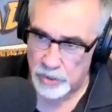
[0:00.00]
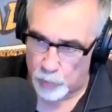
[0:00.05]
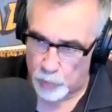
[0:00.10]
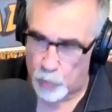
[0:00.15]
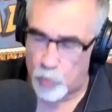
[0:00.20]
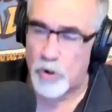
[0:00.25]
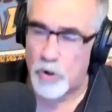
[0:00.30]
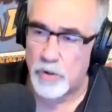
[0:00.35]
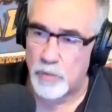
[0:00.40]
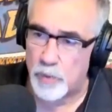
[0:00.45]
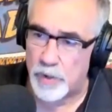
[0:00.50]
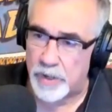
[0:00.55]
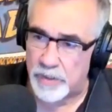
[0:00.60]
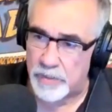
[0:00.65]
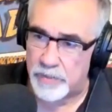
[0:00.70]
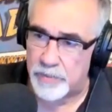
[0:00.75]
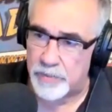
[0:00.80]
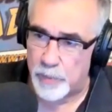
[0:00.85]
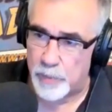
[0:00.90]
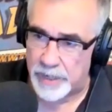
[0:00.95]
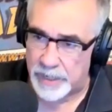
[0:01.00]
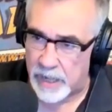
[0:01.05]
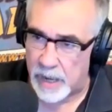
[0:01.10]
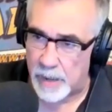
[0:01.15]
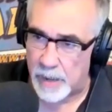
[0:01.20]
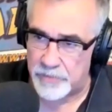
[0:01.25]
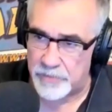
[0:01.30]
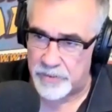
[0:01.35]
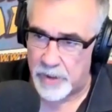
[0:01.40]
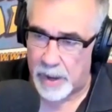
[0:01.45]
to work with when
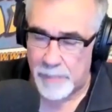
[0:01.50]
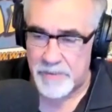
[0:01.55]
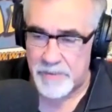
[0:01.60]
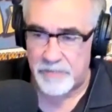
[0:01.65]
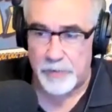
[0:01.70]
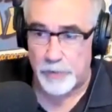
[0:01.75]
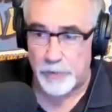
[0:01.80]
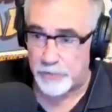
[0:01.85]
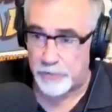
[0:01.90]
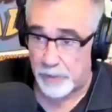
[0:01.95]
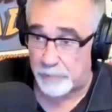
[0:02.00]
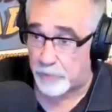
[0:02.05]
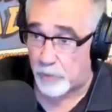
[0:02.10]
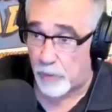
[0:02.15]
it comes to, I mean, Photoshop's